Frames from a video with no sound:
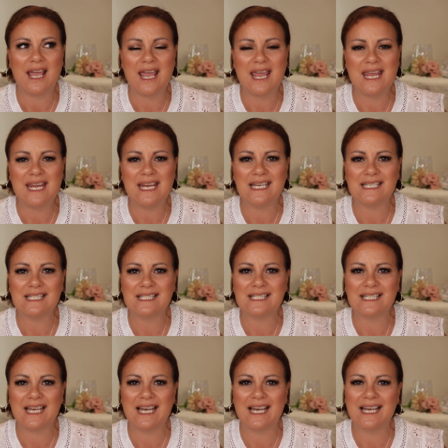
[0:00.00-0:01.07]
and
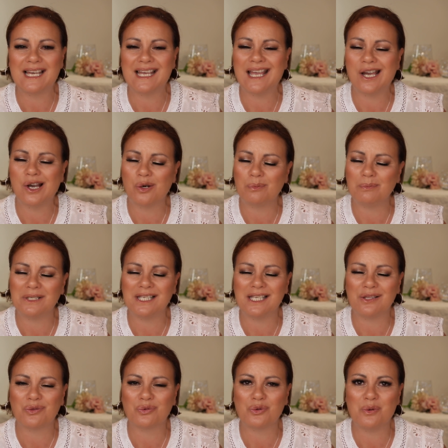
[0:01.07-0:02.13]
help me
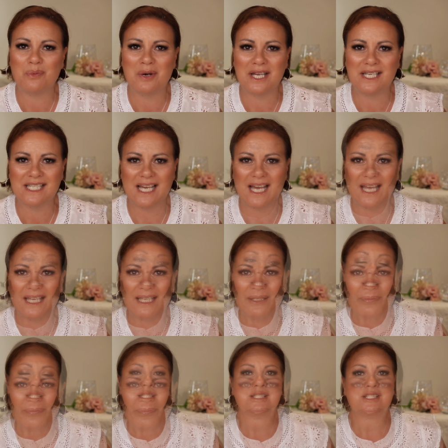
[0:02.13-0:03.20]
get through my day.
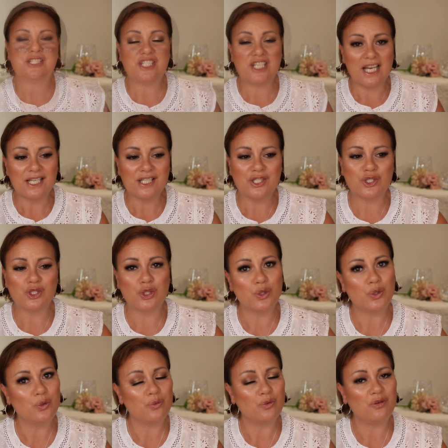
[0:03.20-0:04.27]
Just
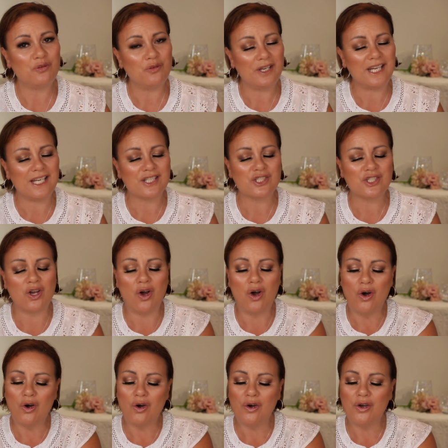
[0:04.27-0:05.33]
to reflect
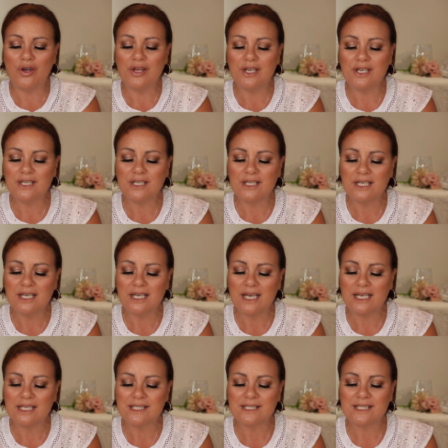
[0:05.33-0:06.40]
on
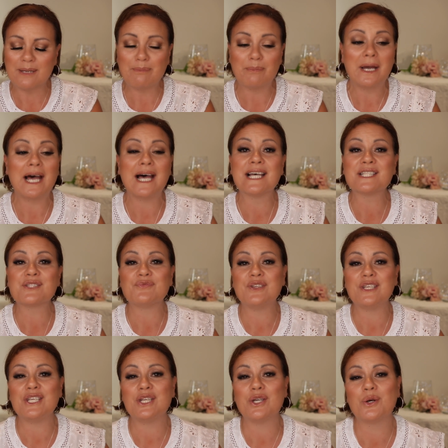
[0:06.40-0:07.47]
some past
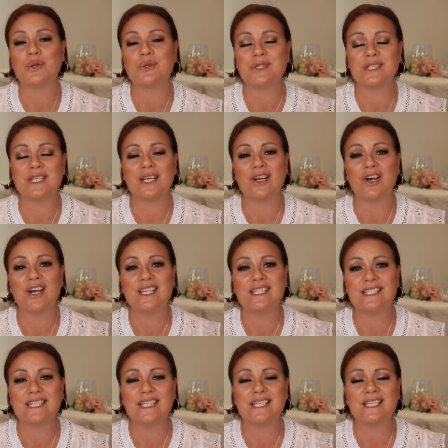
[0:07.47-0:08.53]
videos that I
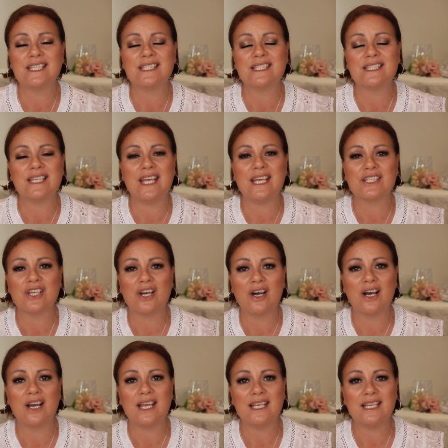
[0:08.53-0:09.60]
did, that
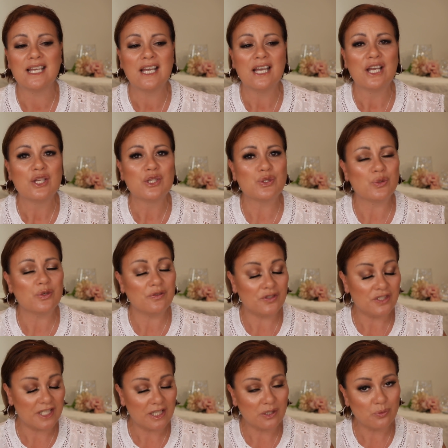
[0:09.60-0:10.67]
I sort of
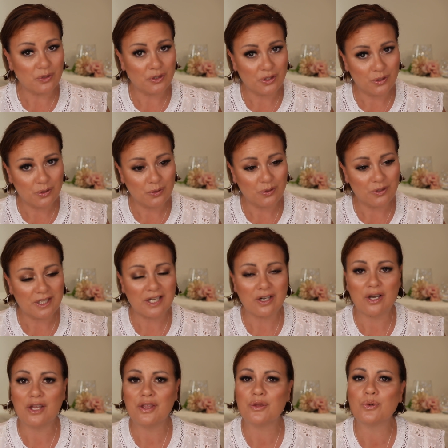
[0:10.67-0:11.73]
shared with you that
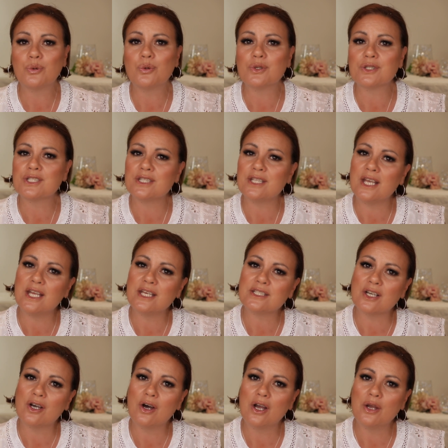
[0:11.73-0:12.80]
I thought
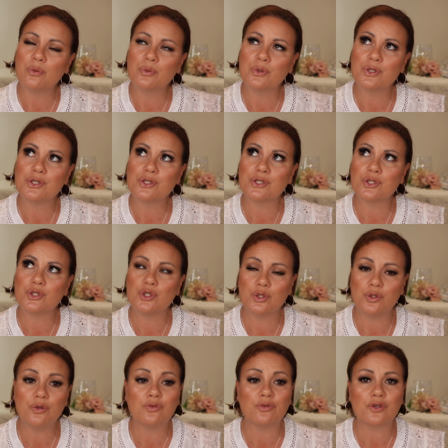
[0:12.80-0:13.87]
that I was
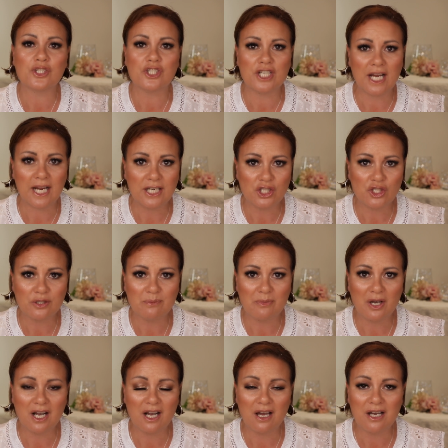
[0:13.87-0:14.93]
due for a change in
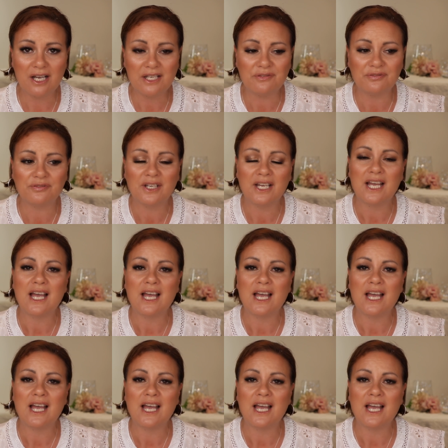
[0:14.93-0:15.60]
my life.